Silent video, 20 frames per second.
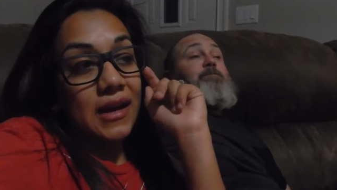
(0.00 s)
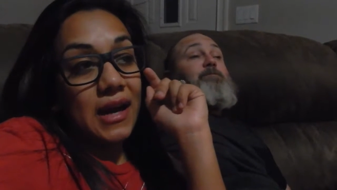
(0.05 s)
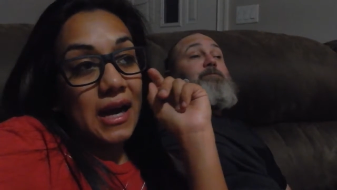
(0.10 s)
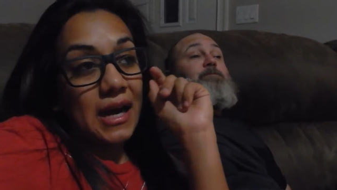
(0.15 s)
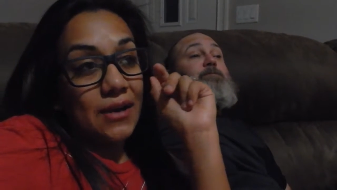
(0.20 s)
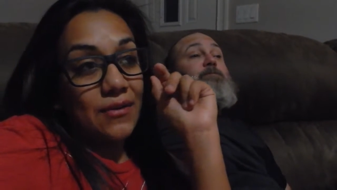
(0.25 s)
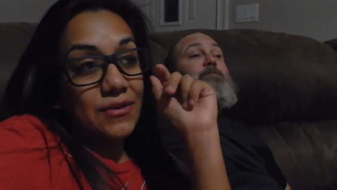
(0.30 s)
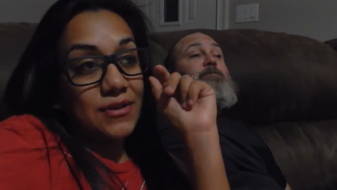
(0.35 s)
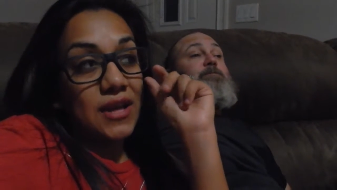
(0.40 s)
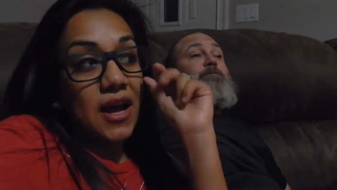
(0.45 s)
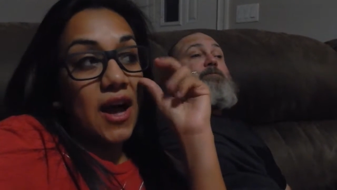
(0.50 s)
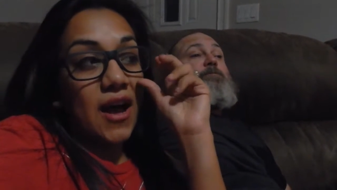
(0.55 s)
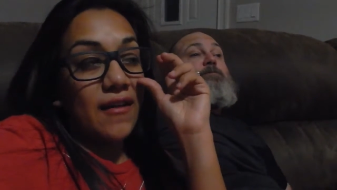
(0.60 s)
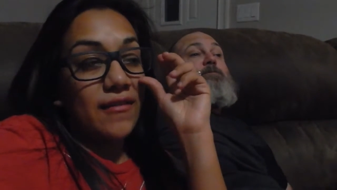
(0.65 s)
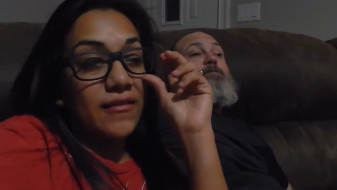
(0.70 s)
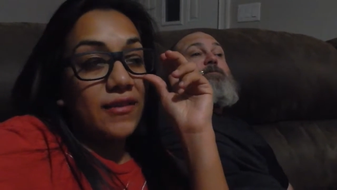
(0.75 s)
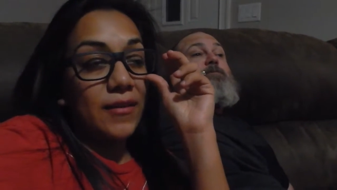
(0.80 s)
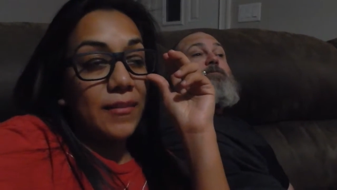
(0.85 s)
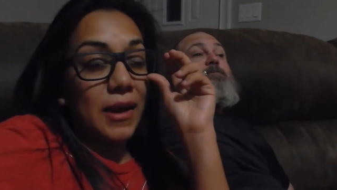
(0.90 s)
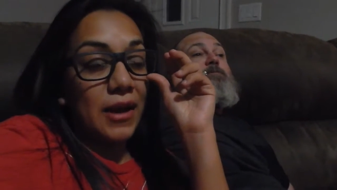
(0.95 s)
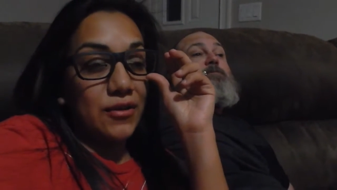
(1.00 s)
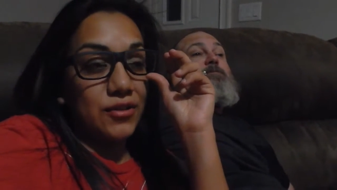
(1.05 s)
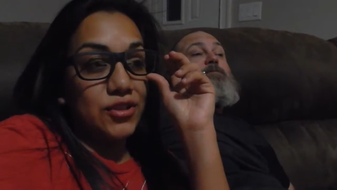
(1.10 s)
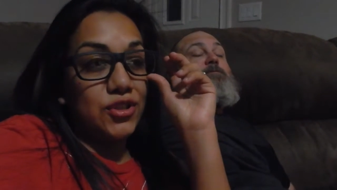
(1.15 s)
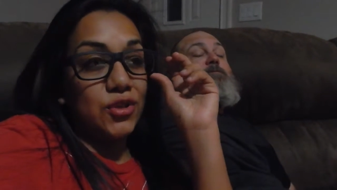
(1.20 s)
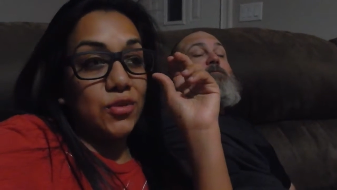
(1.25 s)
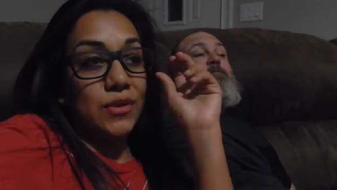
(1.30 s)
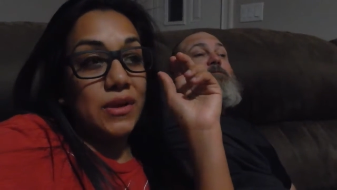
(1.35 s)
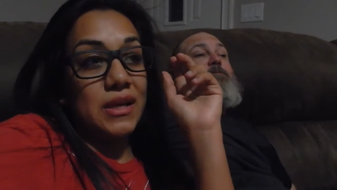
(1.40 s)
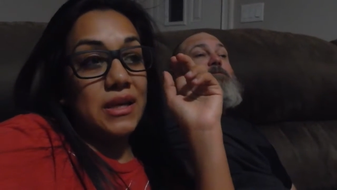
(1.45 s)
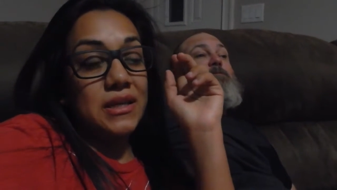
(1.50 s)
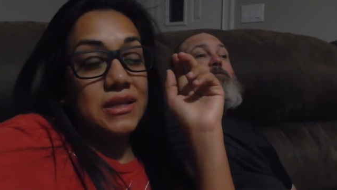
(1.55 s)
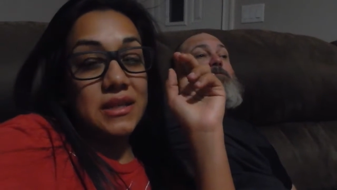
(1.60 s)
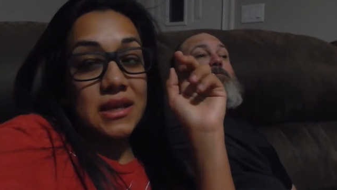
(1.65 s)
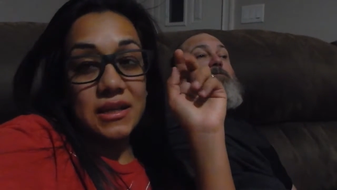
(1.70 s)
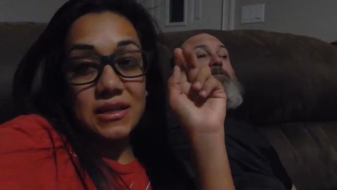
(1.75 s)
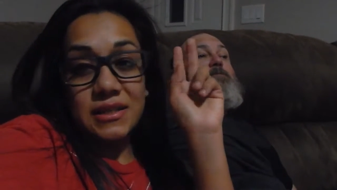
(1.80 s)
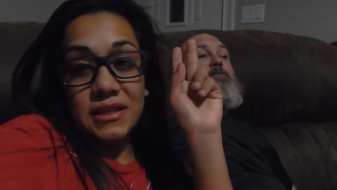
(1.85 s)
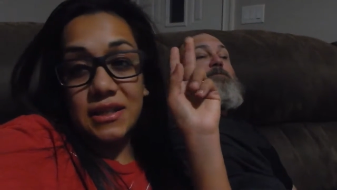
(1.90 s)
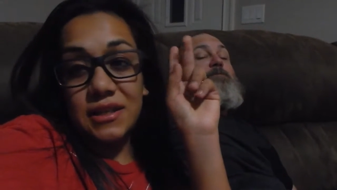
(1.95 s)
Speaker 1: I was off for about two weeks
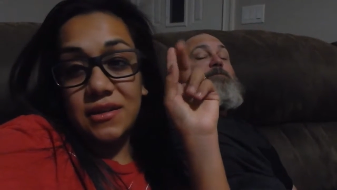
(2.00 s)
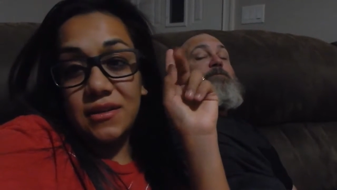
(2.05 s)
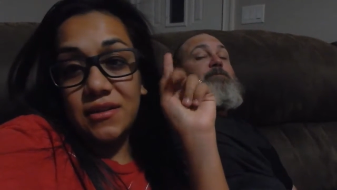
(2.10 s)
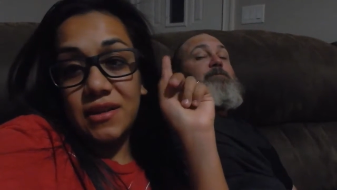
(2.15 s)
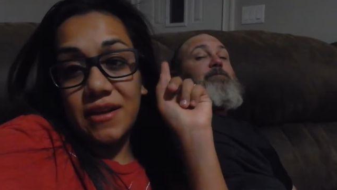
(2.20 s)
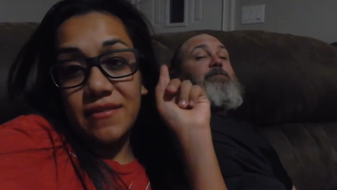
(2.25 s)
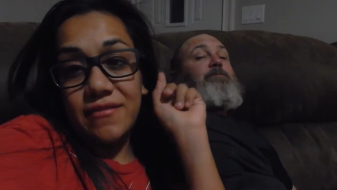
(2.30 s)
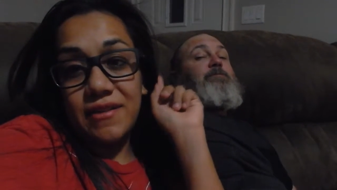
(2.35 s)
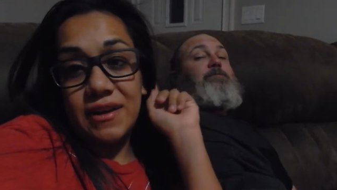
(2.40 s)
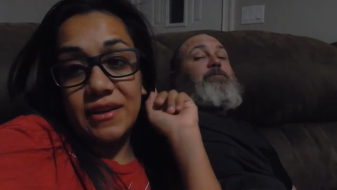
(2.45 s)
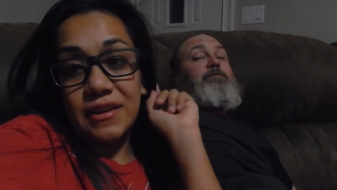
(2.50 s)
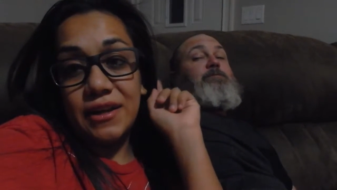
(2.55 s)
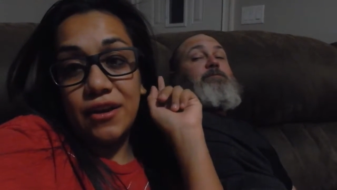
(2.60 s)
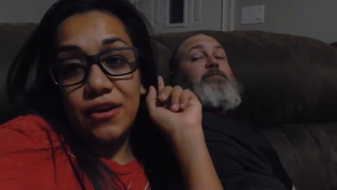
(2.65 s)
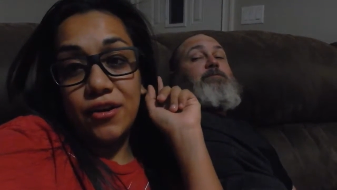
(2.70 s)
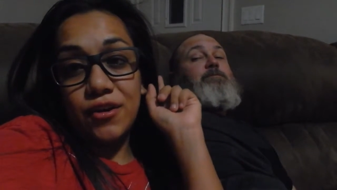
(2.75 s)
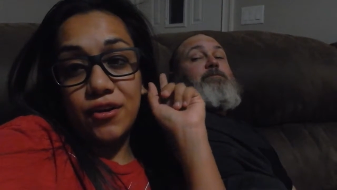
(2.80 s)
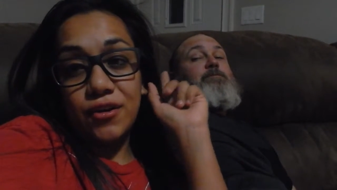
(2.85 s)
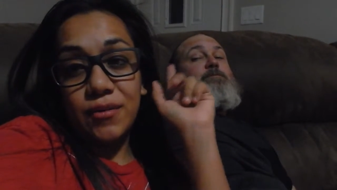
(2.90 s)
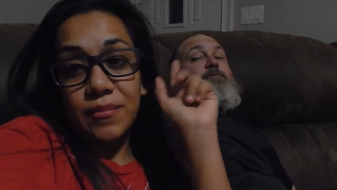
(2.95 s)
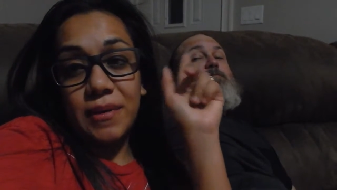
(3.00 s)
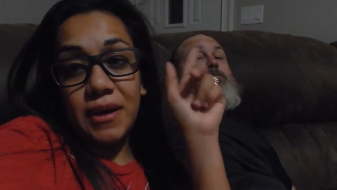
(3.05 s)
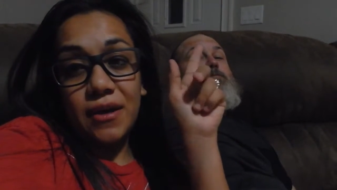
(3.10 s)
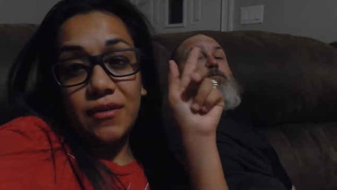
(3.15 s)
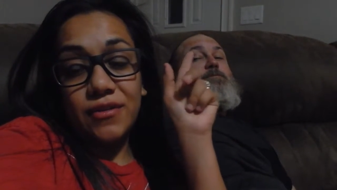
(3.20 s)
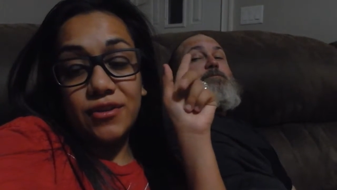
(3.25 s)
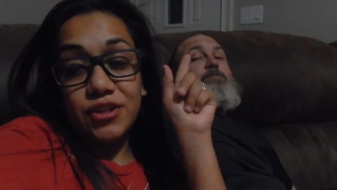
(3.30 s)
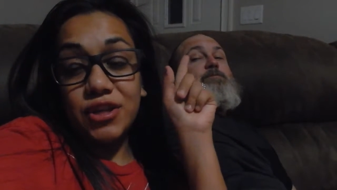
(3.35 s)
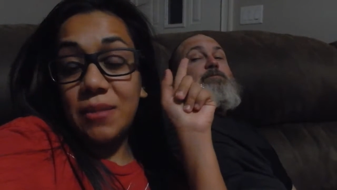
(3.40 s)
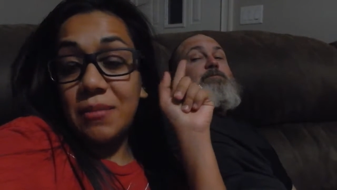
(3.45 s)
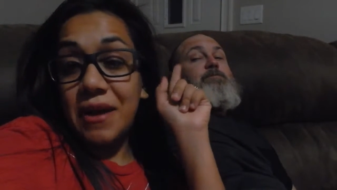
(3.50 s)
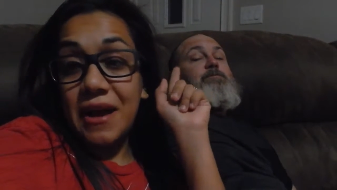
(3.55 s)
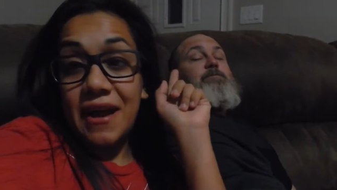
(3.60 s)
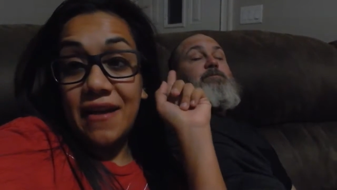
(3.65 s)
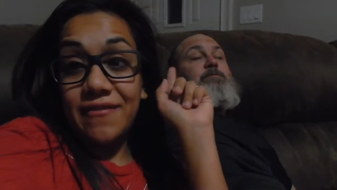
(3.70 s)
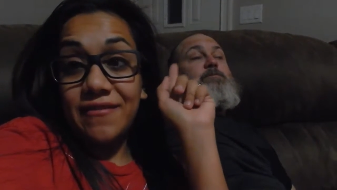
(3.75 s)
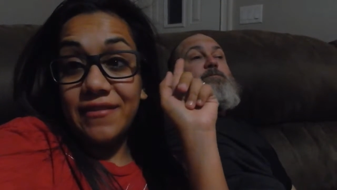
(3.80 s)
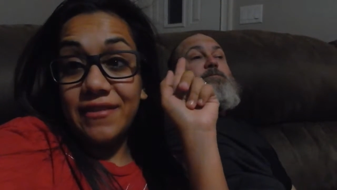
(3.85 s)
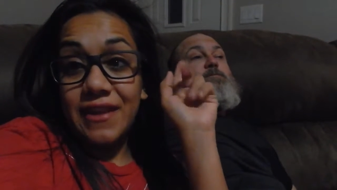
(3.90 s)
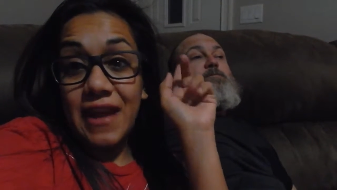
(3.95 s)
until I finally heard about the job I
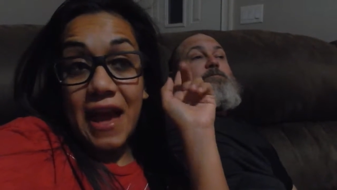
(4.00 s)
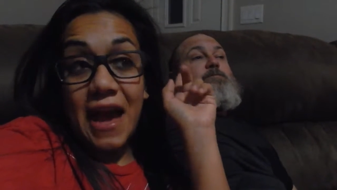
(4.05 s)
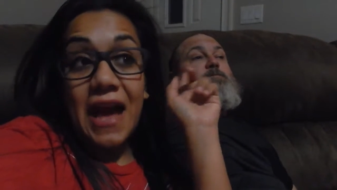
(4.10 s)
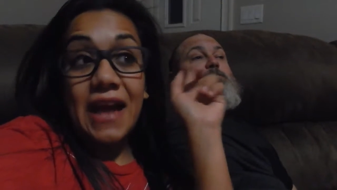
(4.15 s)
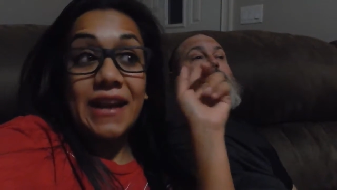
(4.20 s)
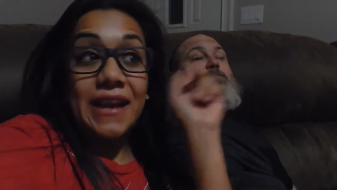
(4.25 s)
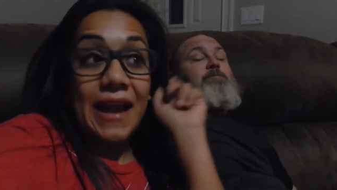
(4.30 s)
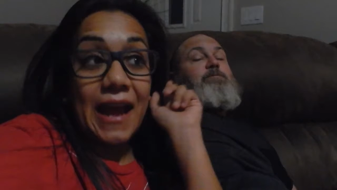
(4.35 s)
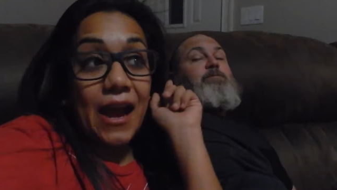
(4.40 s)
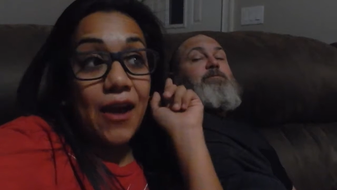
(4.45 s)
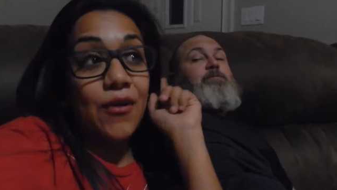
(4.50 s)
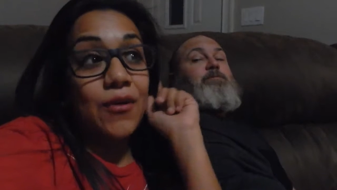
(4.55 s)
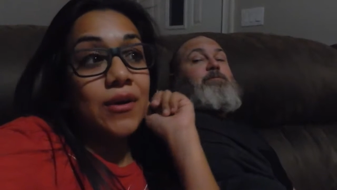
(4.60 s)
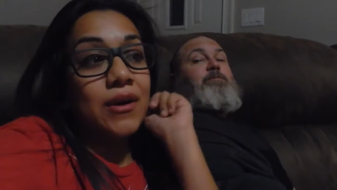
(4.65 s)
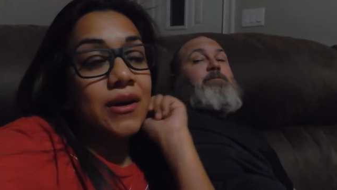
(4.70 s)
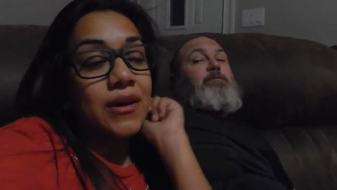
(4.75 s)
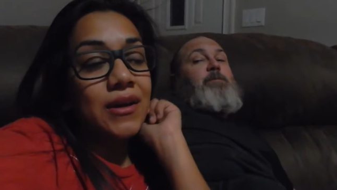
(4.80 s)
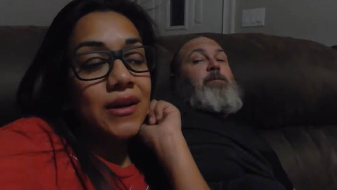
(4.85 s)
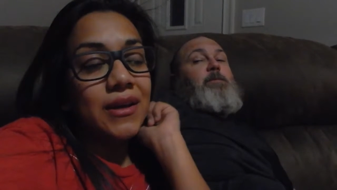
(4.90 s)
have had now